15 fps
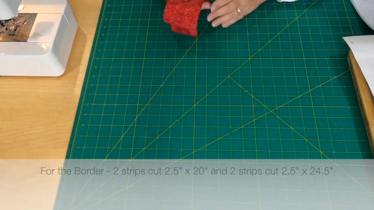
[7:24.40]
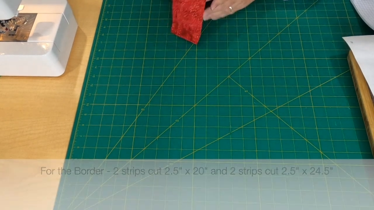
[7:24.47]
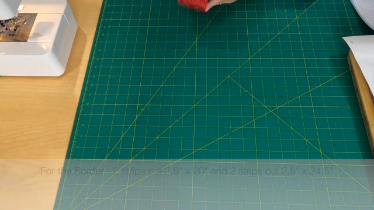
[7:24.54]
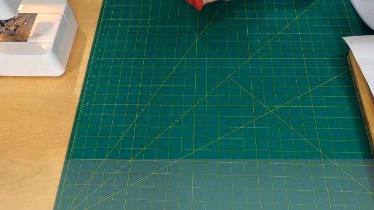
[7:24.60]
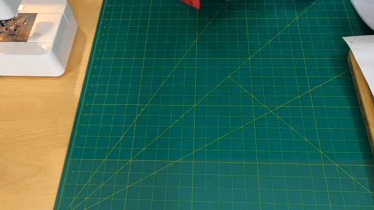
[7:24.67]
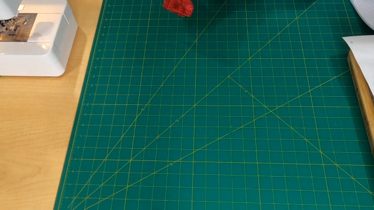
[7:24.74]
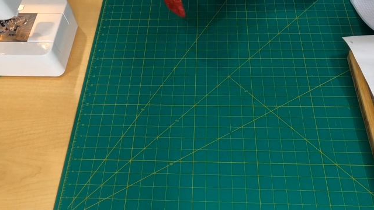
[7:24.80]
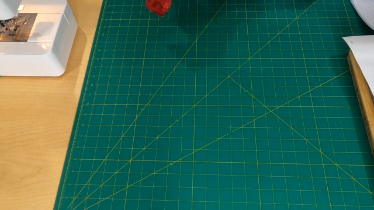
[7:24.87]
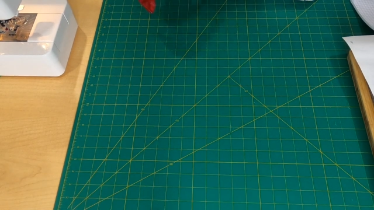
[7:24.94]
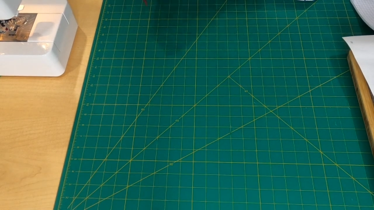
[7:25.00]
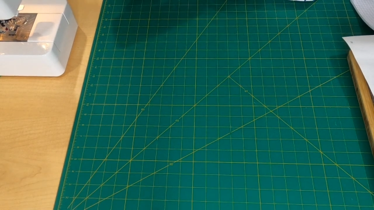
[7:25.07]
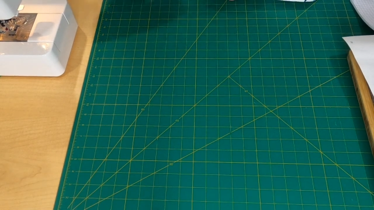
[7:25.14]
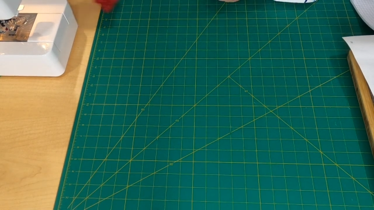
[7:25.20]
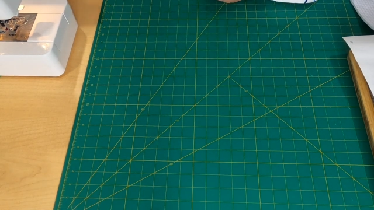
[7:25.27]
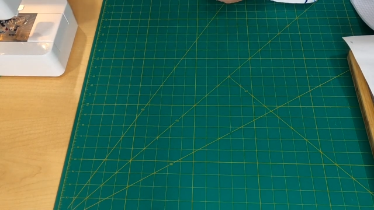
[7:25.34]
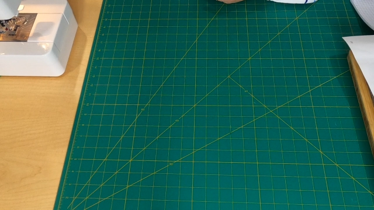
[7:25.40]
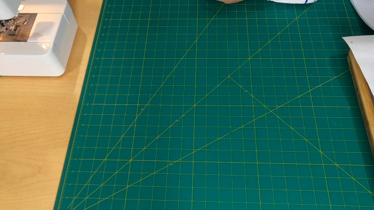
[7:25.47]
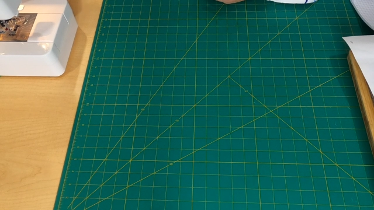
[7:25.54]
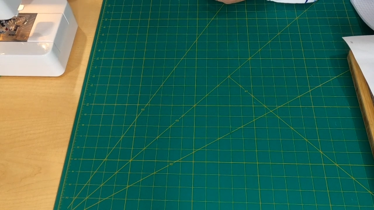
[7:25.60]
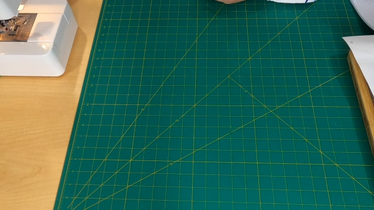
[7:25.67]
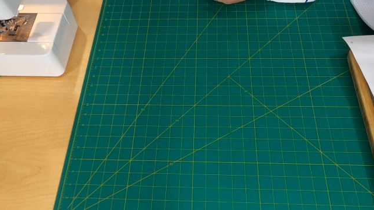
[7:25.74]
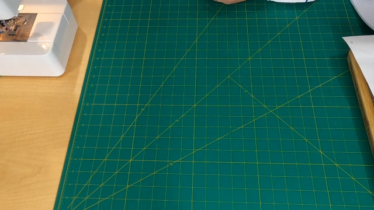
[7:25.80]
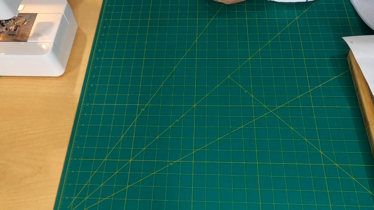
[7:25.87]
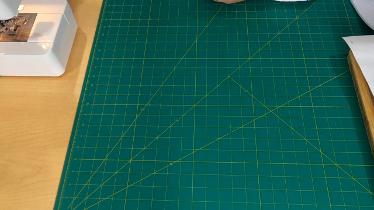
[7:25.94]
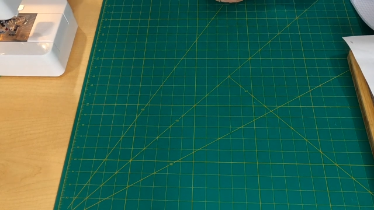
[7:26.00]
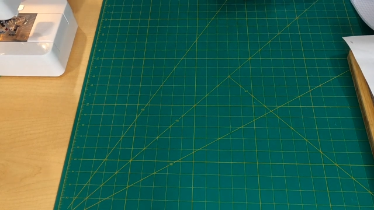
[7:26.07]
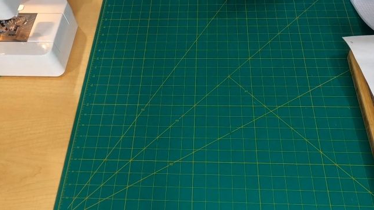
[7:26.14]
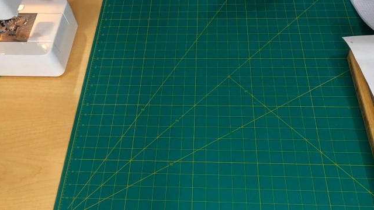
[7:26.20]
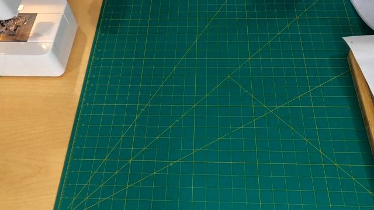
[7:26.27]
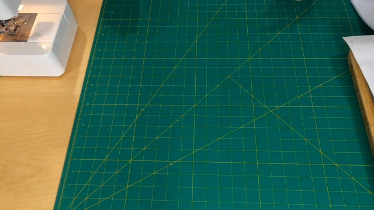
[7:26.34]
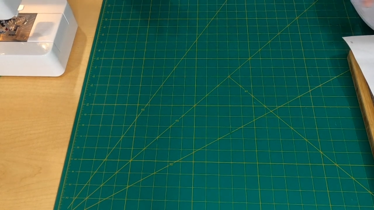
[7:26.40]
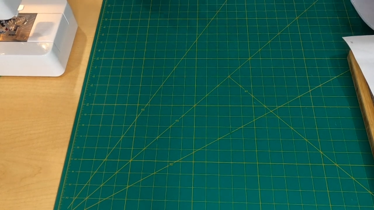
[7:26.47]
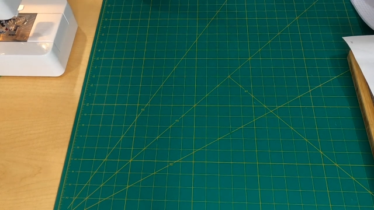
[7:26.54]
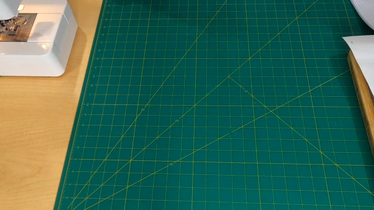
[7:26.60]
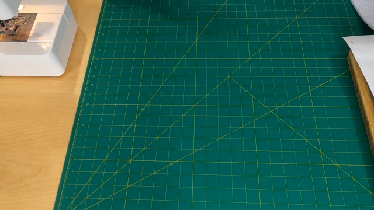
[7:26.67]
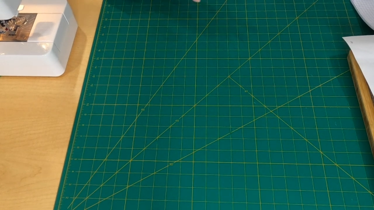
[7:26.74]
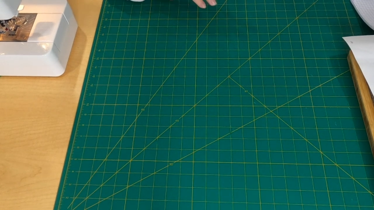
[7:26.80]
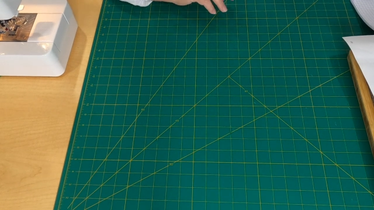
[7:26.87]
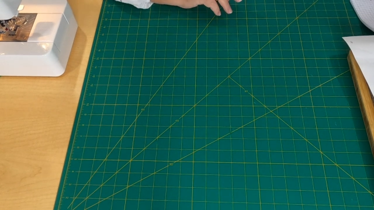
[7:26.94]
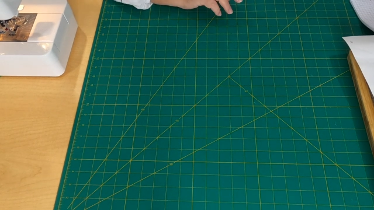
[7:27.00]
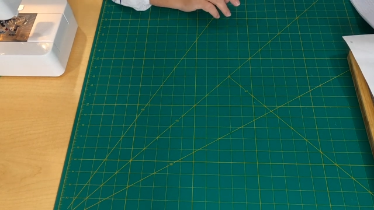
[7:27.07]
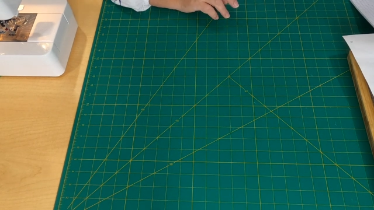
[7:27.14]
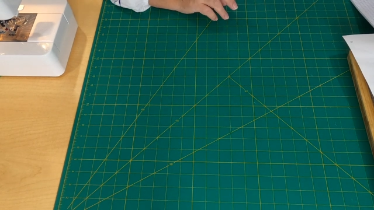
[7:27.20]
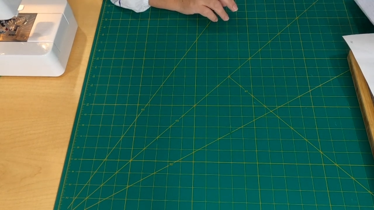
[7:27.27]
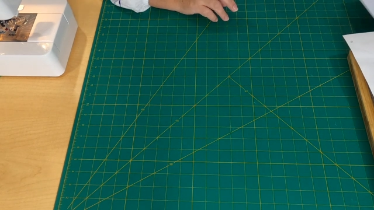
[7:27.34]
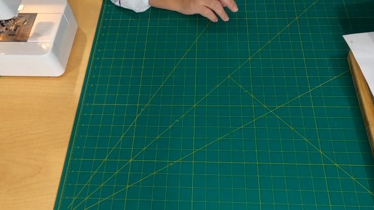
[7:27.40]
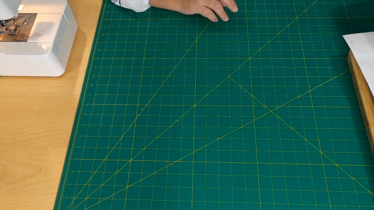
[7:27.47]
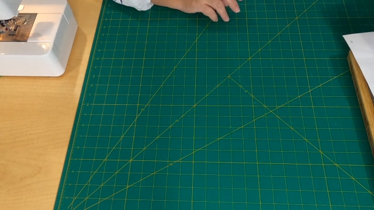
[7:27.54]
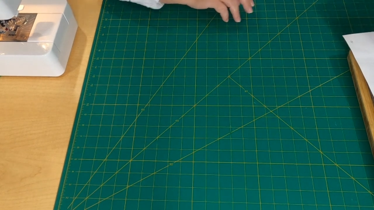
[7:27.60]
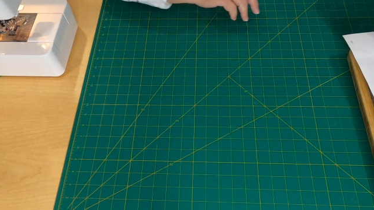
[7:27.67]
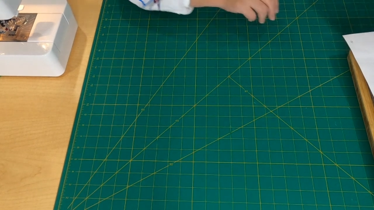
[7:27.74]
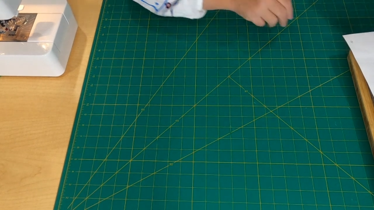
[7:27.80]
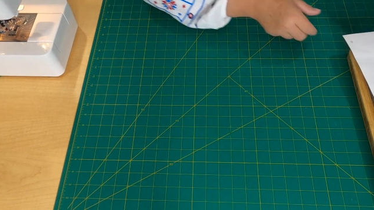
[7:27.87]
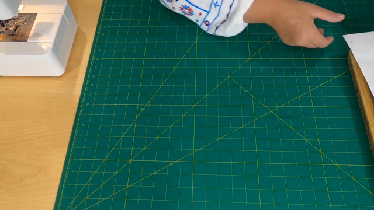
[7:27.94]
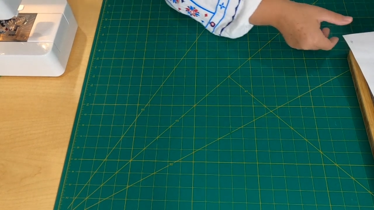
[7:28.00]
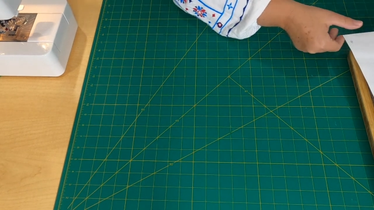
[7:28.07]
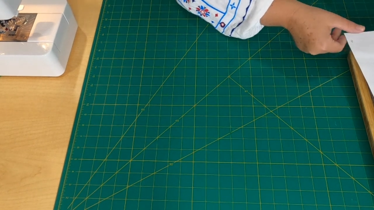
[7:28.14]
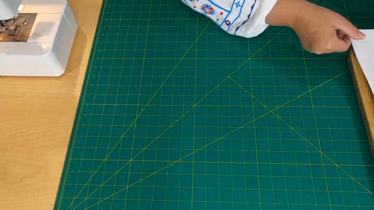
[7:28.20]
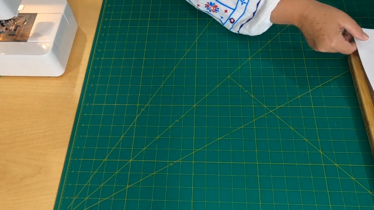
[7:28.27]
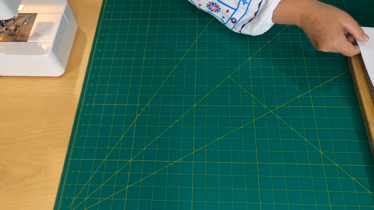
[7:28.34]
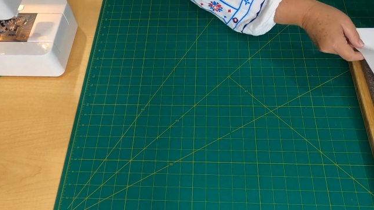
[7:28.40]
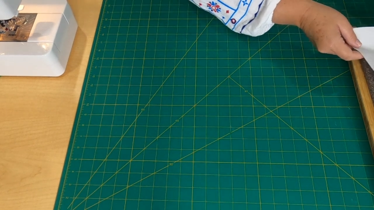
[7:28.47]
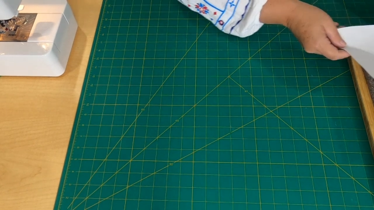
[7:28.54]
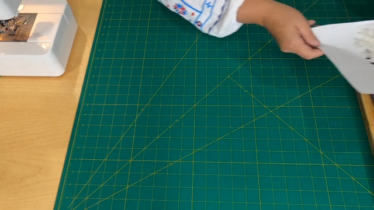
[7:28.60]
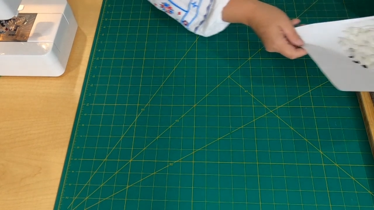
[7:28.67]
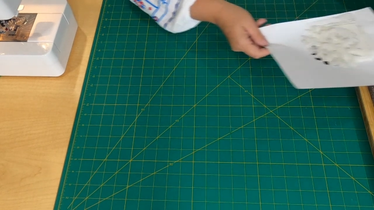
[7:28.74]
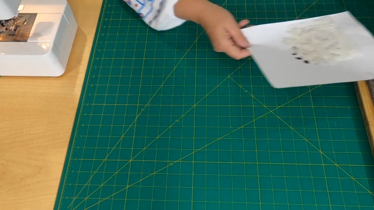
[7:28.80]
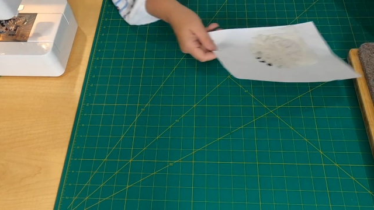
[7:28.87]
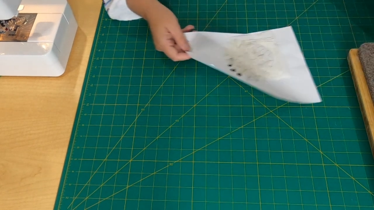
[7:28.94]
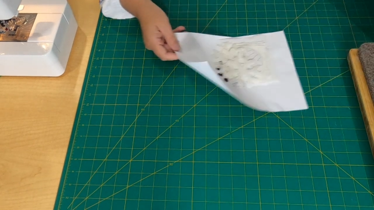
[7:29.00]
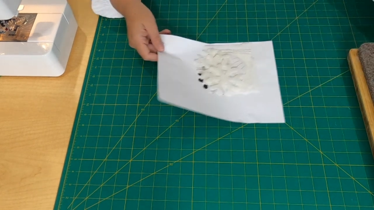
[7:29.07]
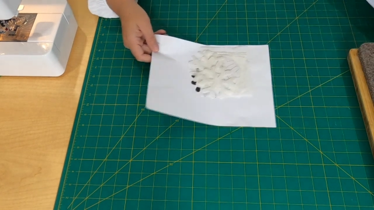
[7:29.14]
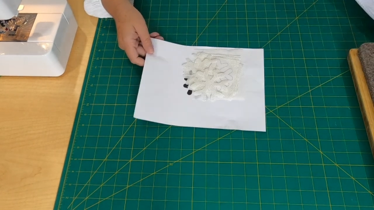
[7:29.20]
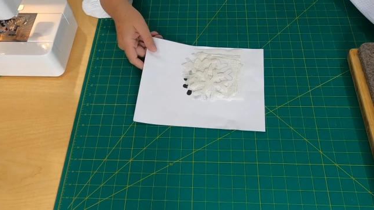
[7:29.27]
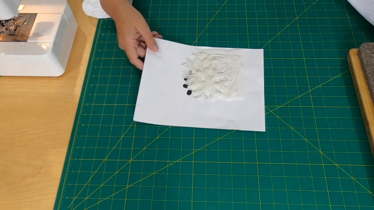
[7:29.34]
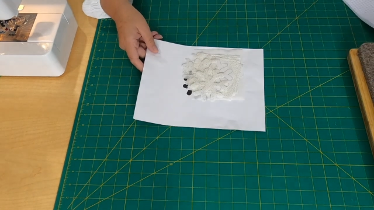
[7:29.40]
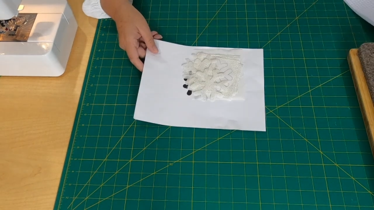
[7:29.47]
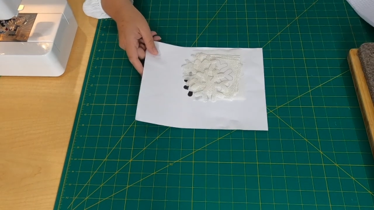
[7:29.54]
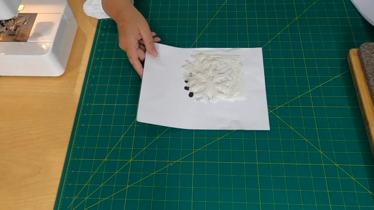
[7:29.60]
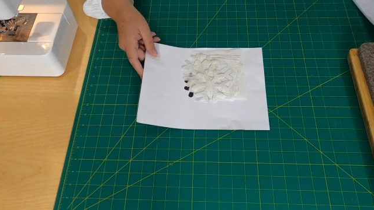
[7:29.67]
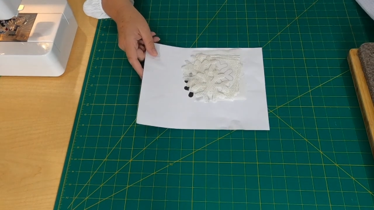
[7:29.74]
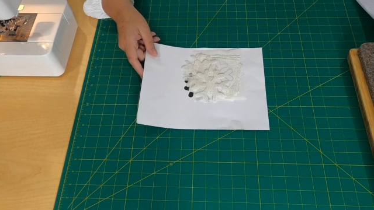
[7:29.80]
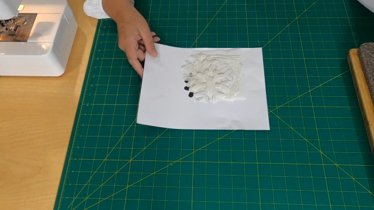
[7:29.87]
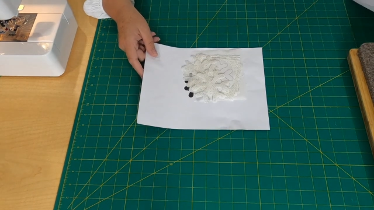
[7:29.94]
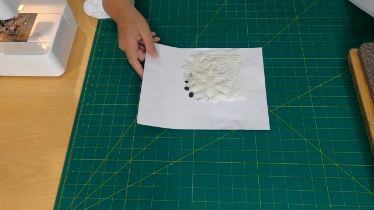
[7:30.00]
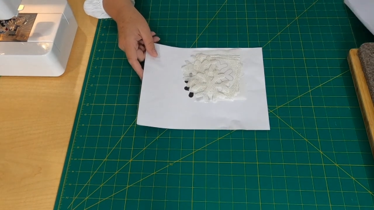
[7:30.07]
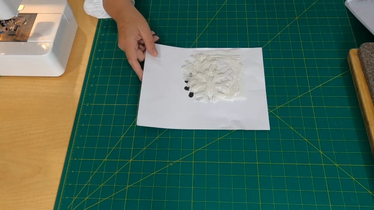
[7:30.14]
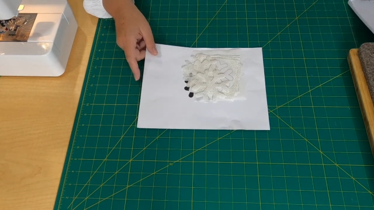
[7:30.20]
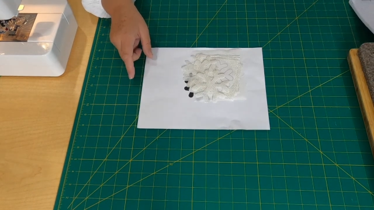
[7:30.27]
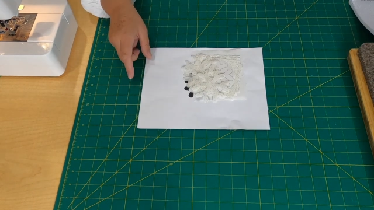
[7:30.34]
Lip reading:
Nobody's mouth can be seen.